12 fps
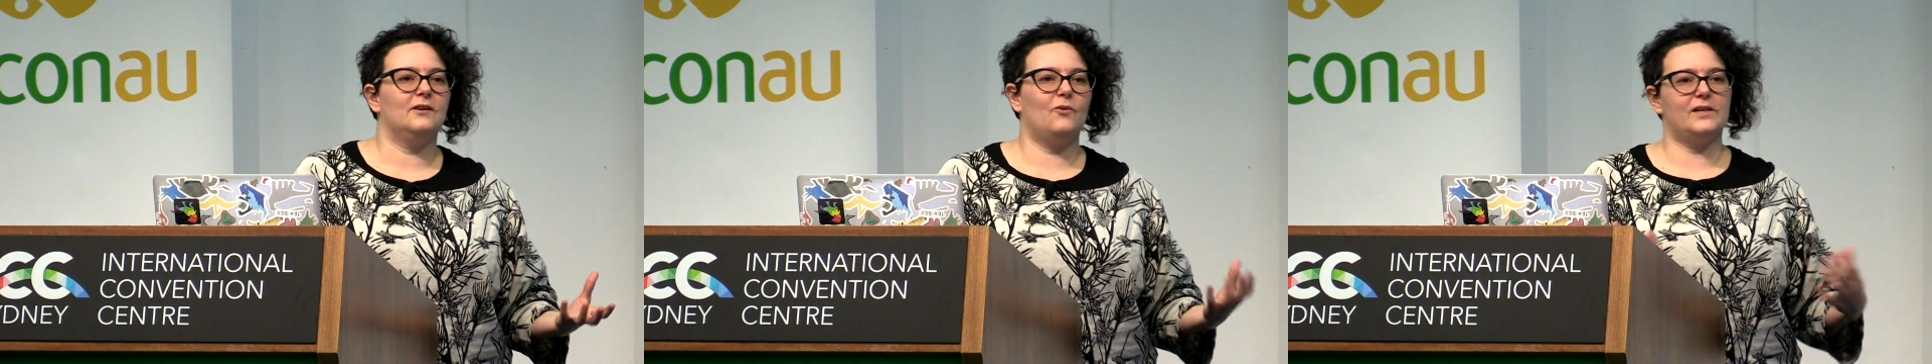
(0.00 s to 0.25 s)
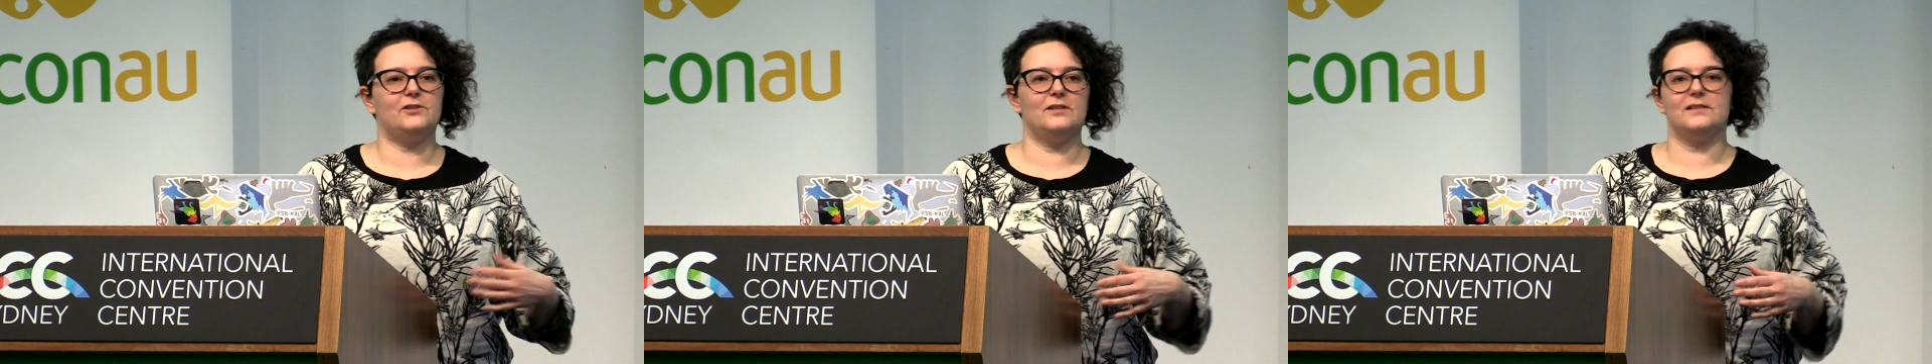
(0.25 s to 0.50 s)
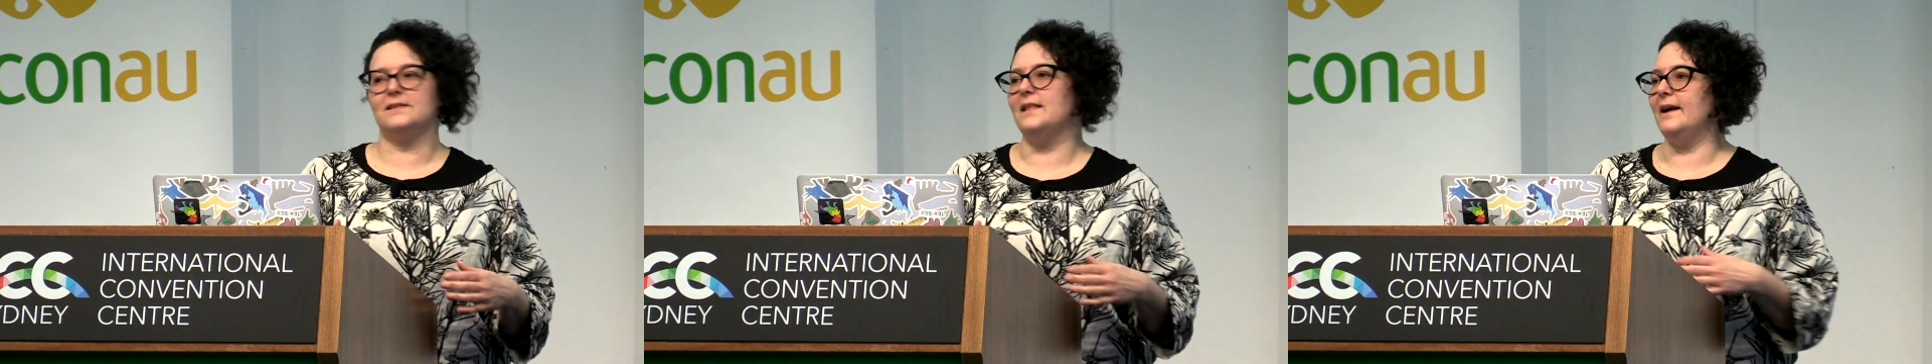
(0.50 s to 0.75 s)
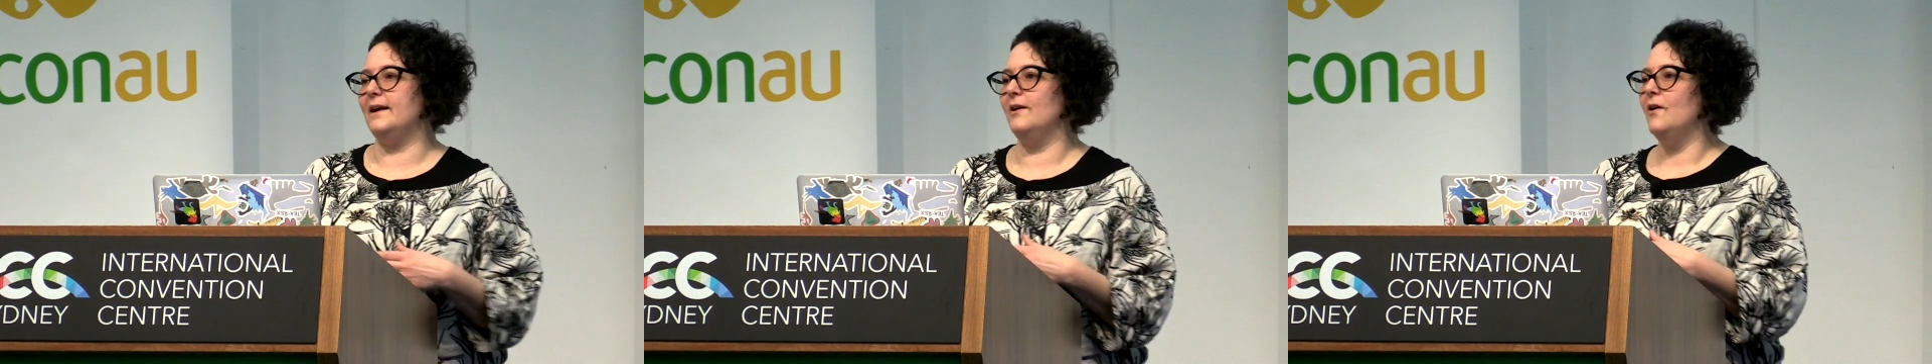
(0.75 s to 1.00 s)
Questions
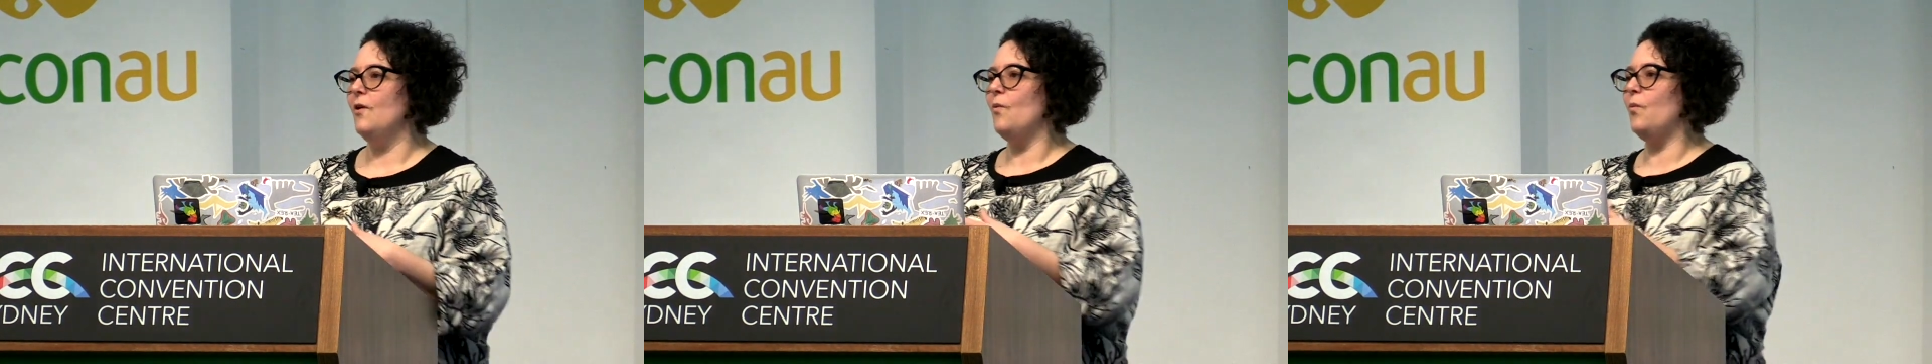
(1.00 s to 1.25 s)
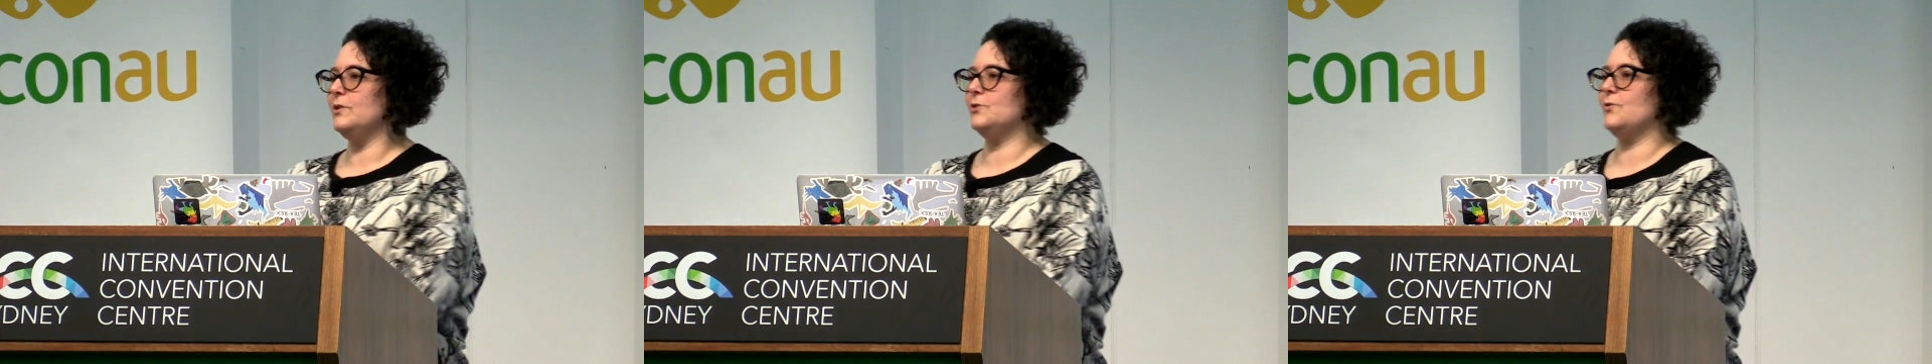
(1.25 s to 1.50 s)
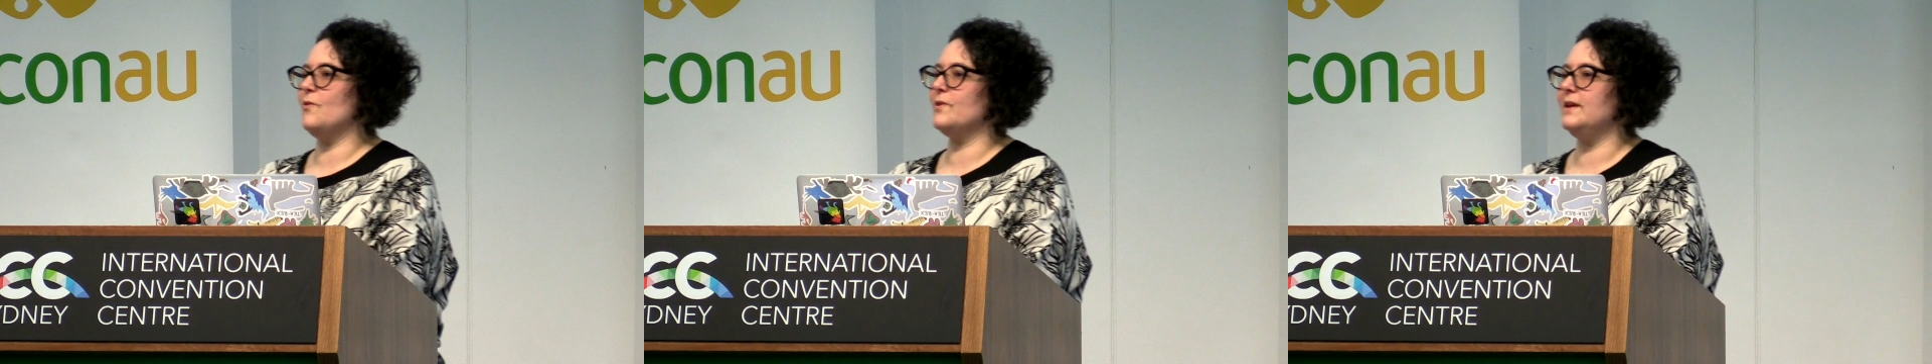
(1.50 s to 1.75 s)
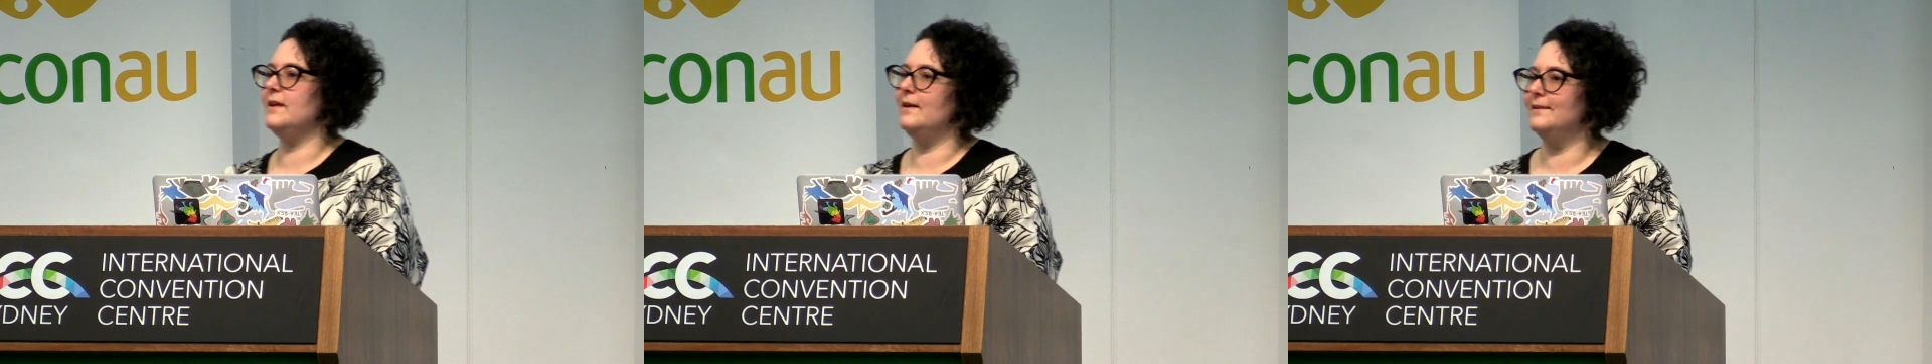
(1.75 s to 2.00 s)
like, what's wrong
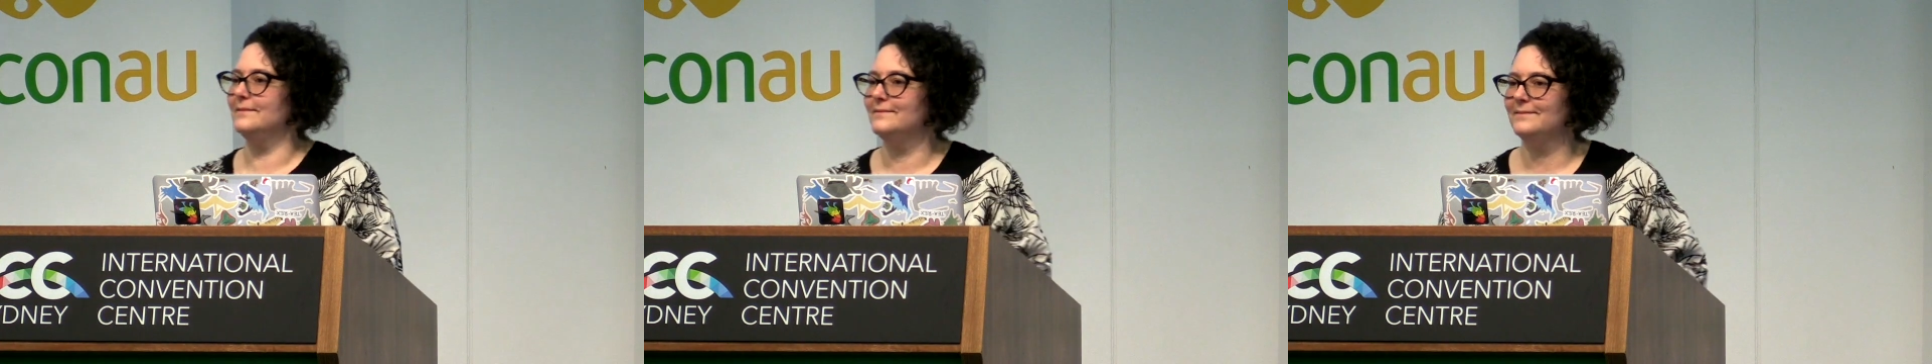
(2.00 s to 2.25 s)
here?